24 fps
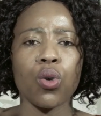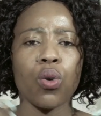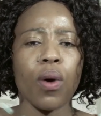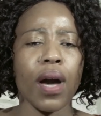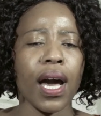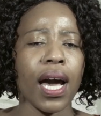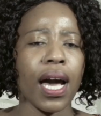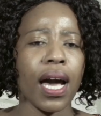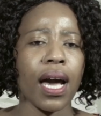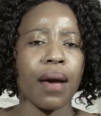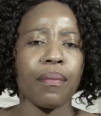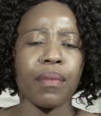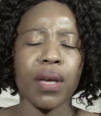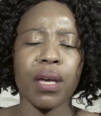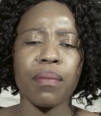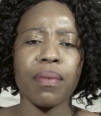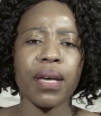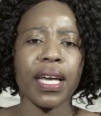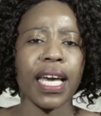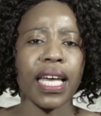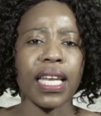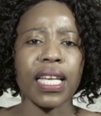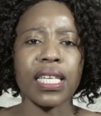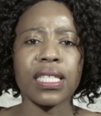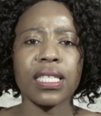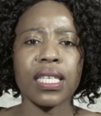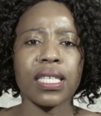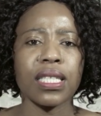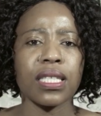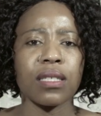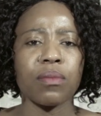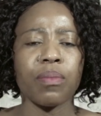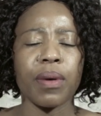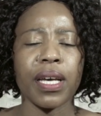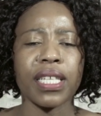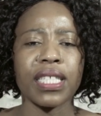you are maybe getting
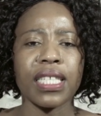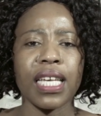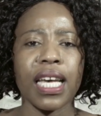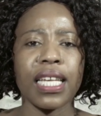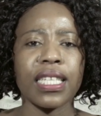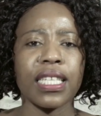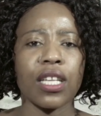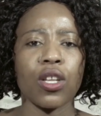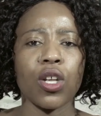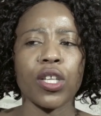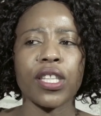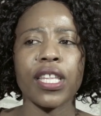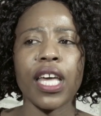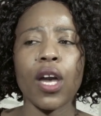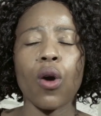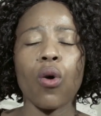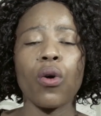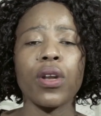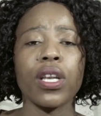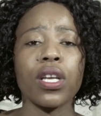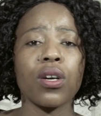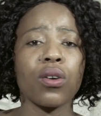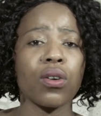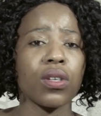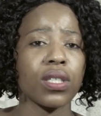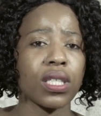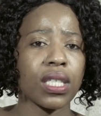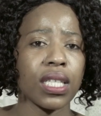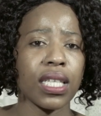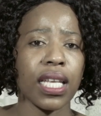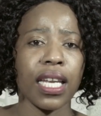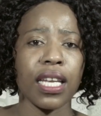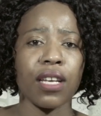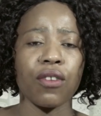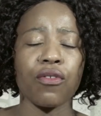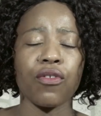60% and they're only
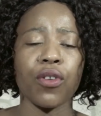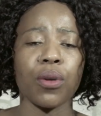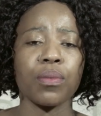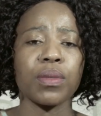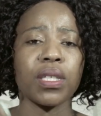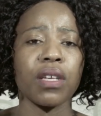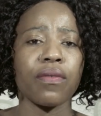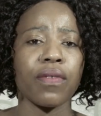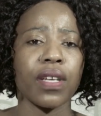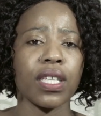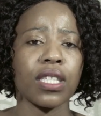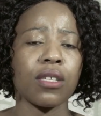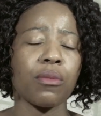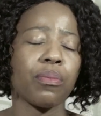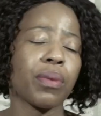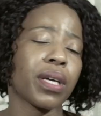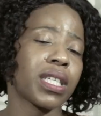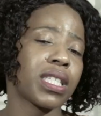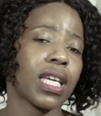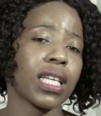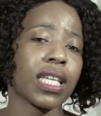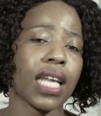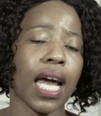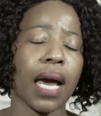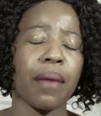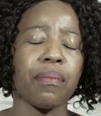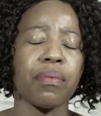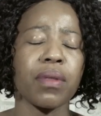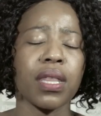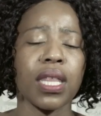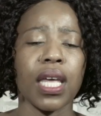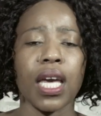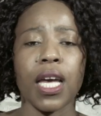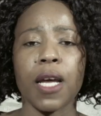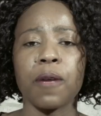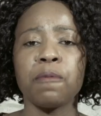considering from 70%
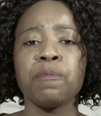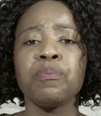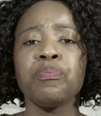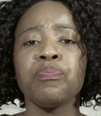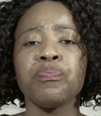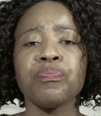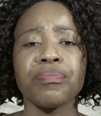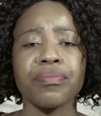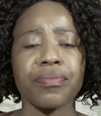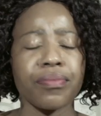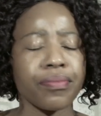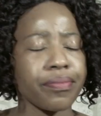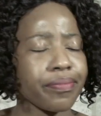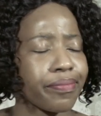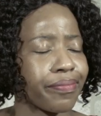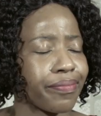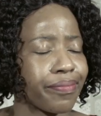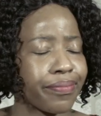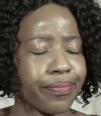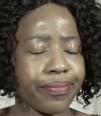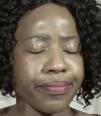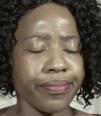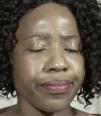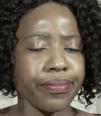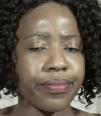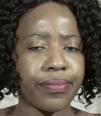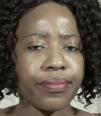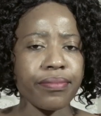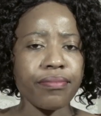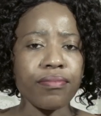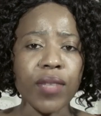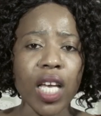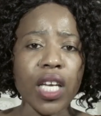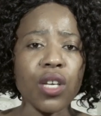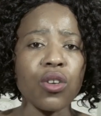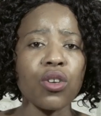up there,
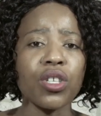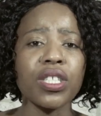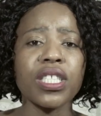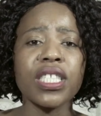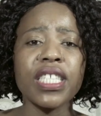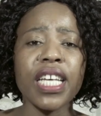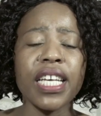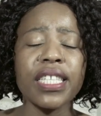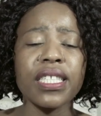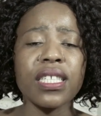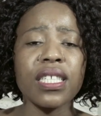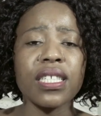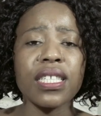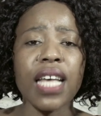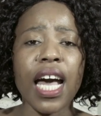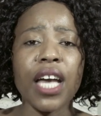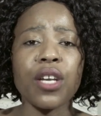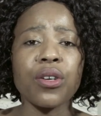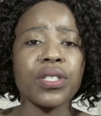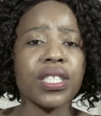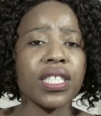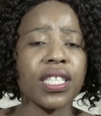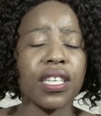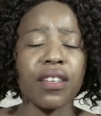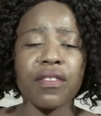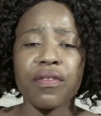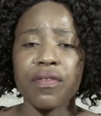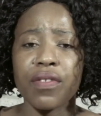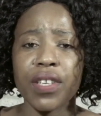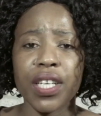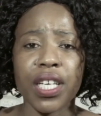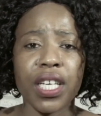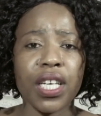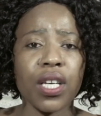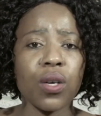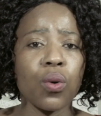your chances are your
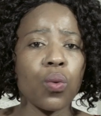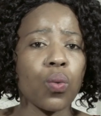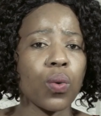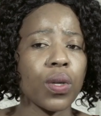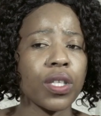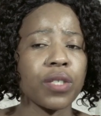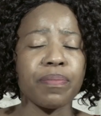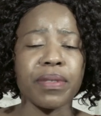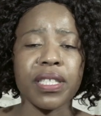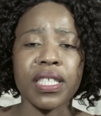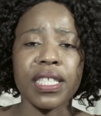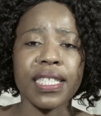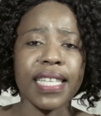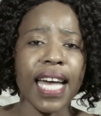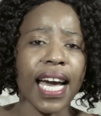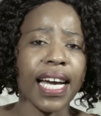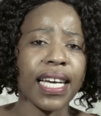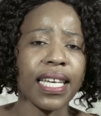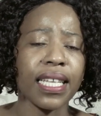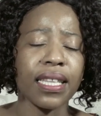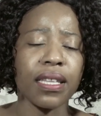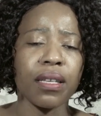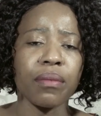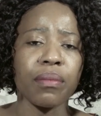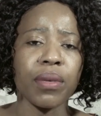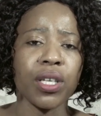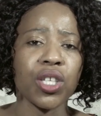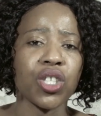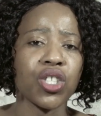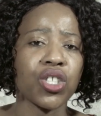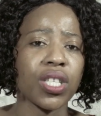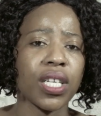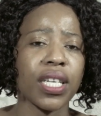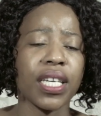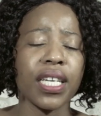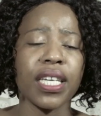CV will be stuck in the
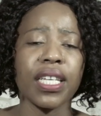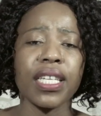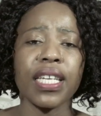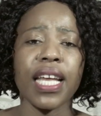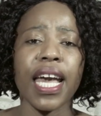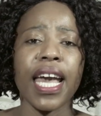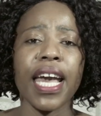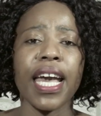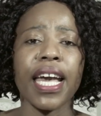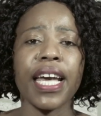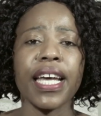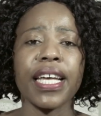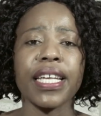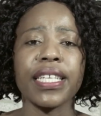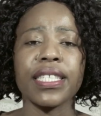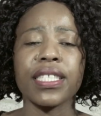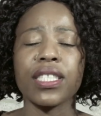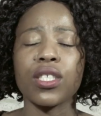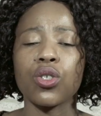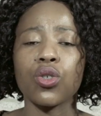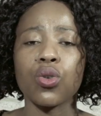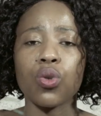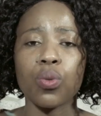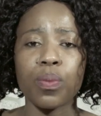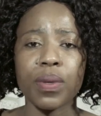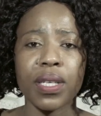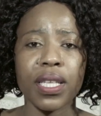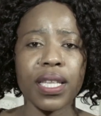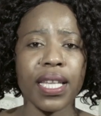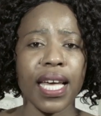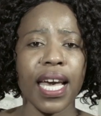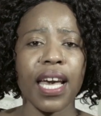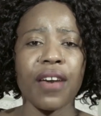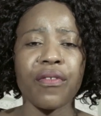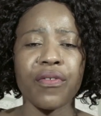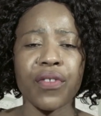machine and you'll be
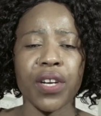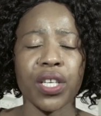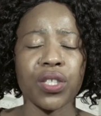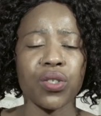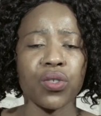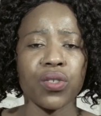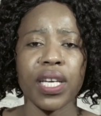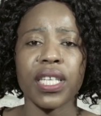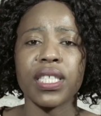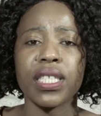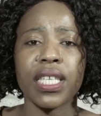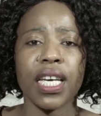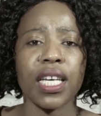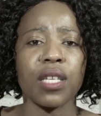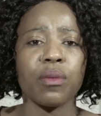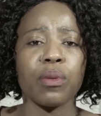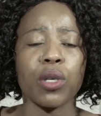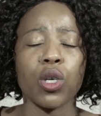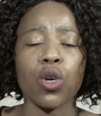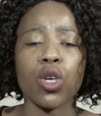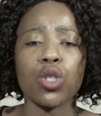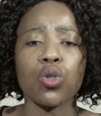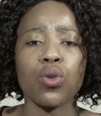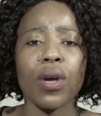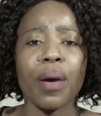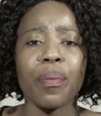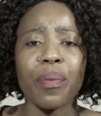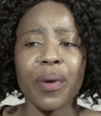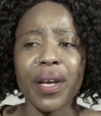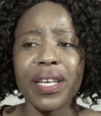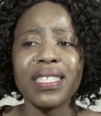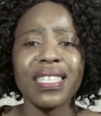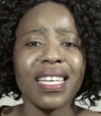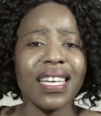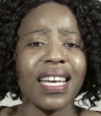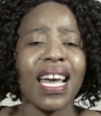there frustrated because you are
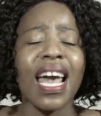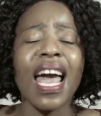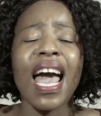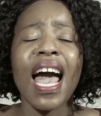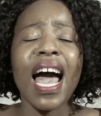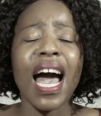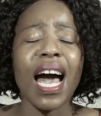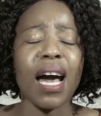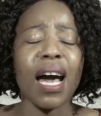pressing